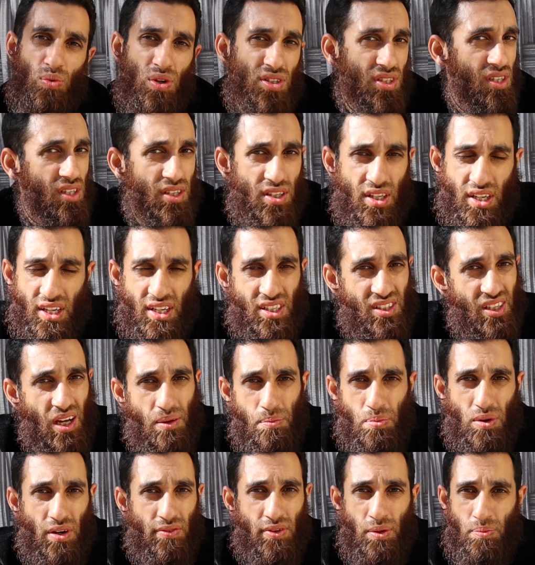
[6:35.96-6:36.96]
wasn't the
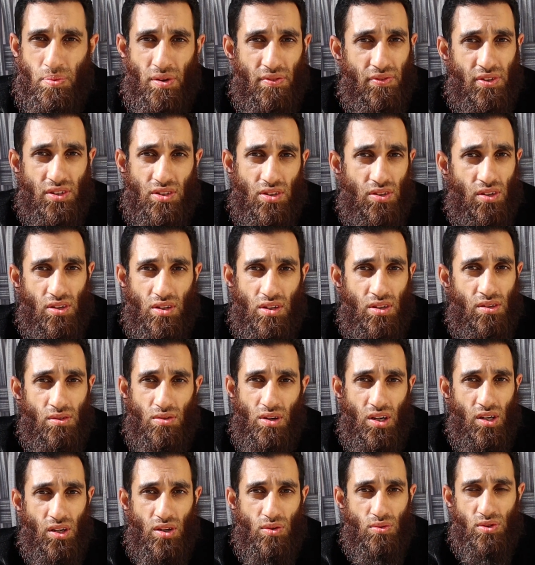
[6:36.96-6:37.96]
example of the Prophet sallallahu
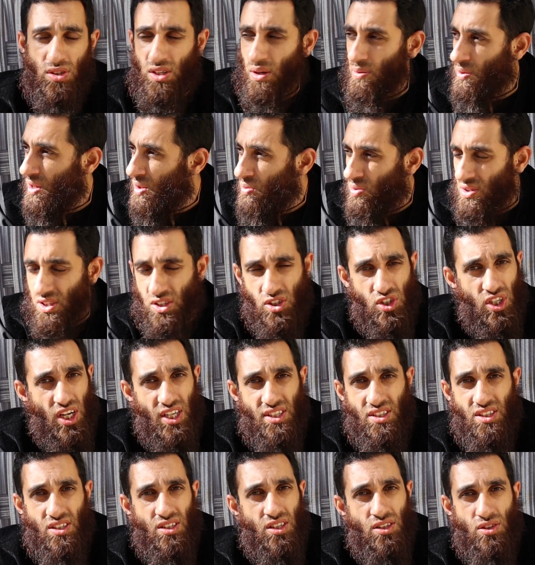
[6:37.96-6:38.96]
alayhi wa sallam. He wasn't
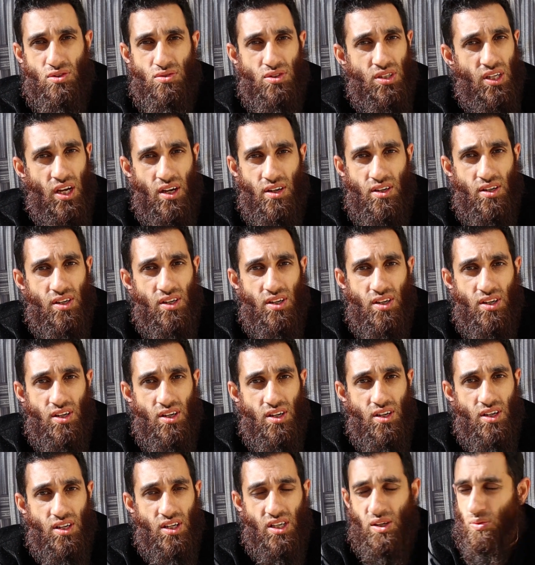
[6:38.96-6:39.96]
chasing the dunya.
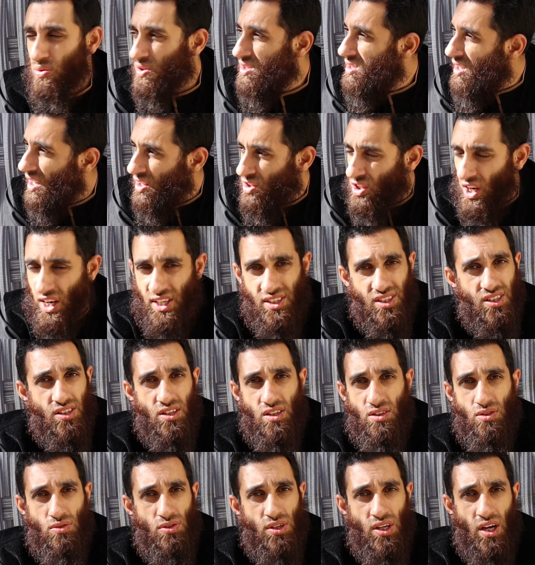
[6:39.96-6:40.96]
He was not chasing
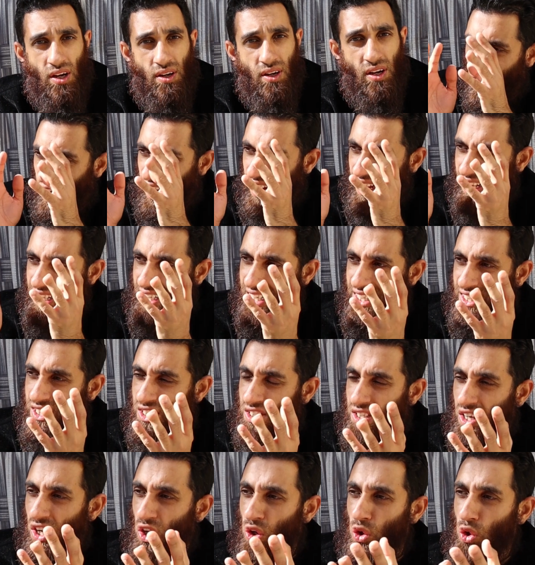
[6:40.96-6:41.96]
the dunya. Creating
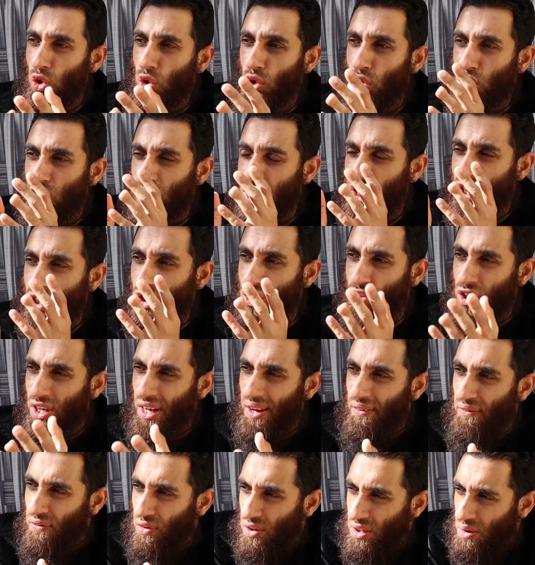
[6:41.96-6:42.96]
this illusion and
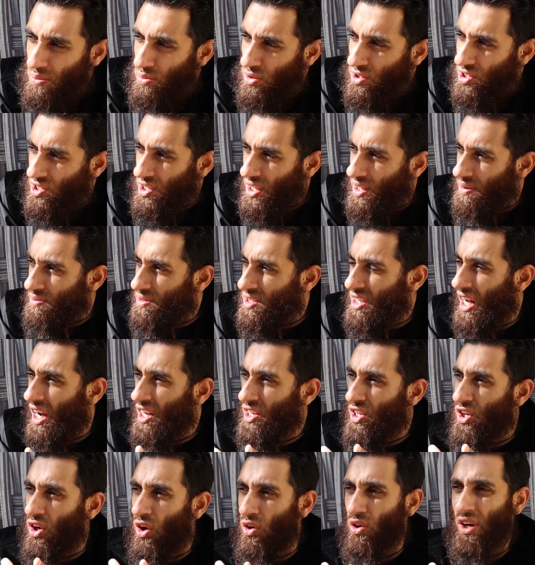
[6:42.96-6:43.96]
dream for the Muslims that,
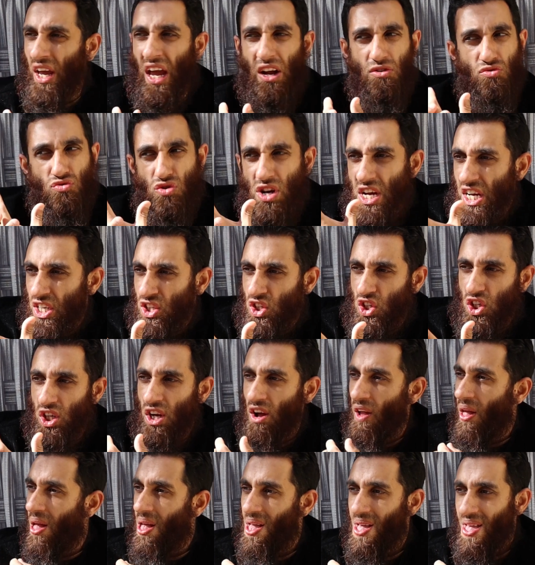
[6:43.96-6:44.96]
you know, get rich
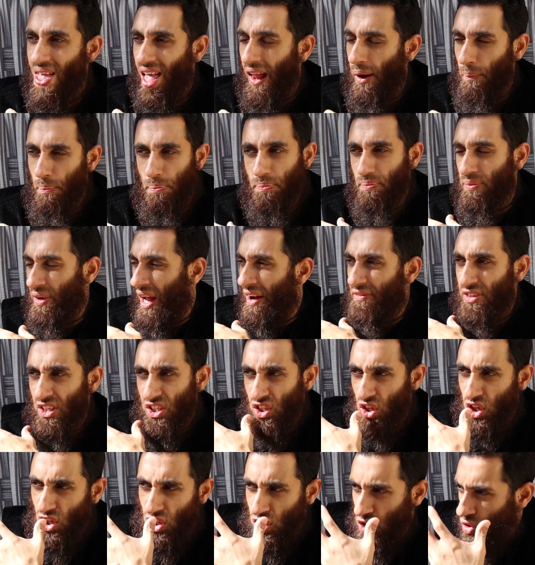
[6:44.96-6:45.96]
and have
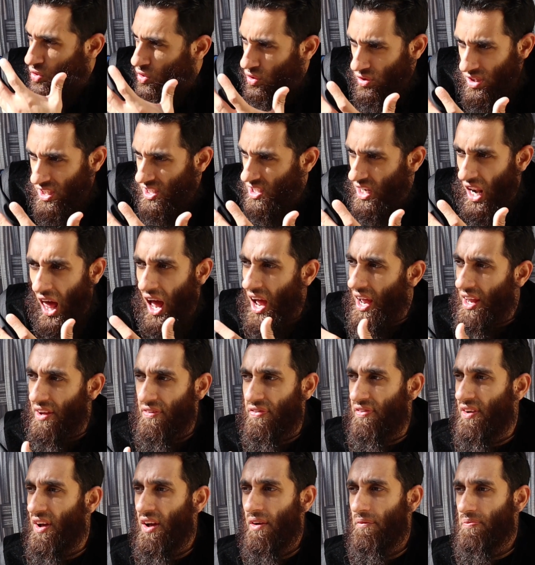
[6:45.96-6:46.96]
this luxurious
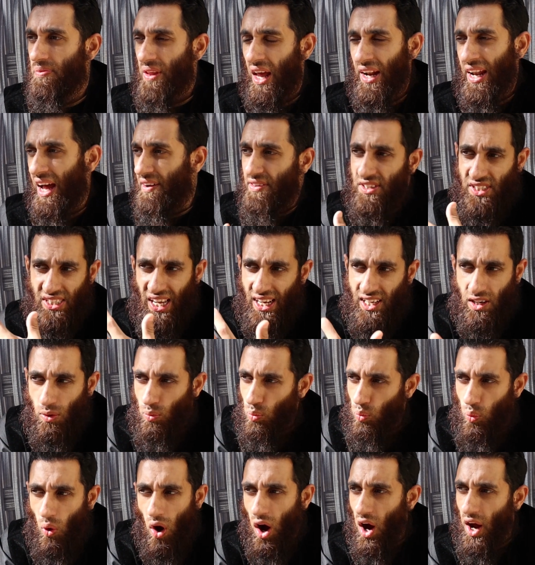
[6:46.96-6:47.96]
life and have a
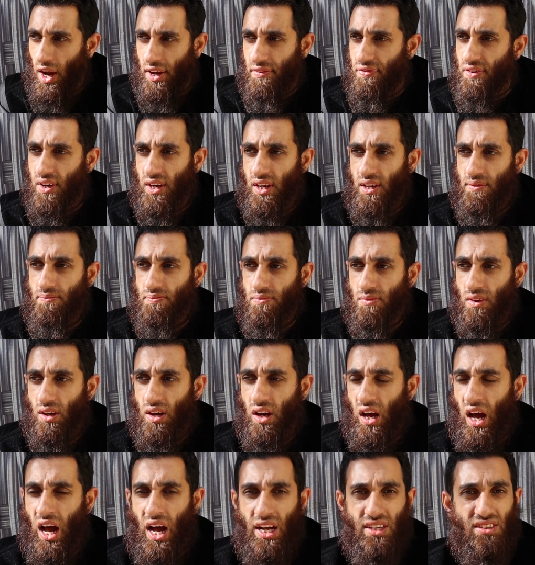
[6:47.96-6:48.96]
second wife.
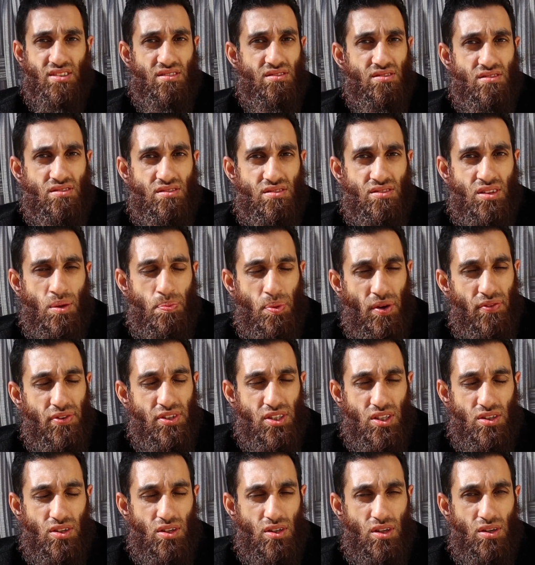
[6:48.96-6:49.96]
And the
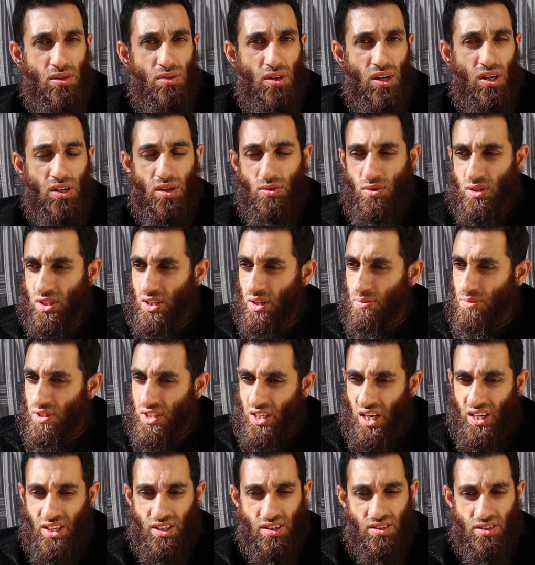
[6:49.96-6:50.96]
Prophet sallallahu alaihi wasallam
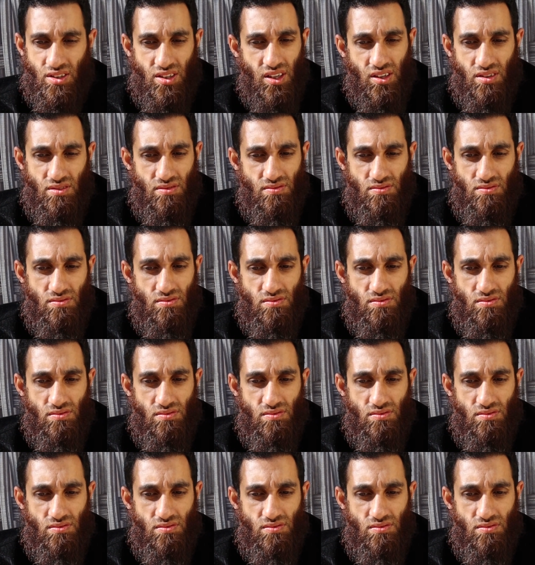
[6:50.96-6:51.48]
is telling us that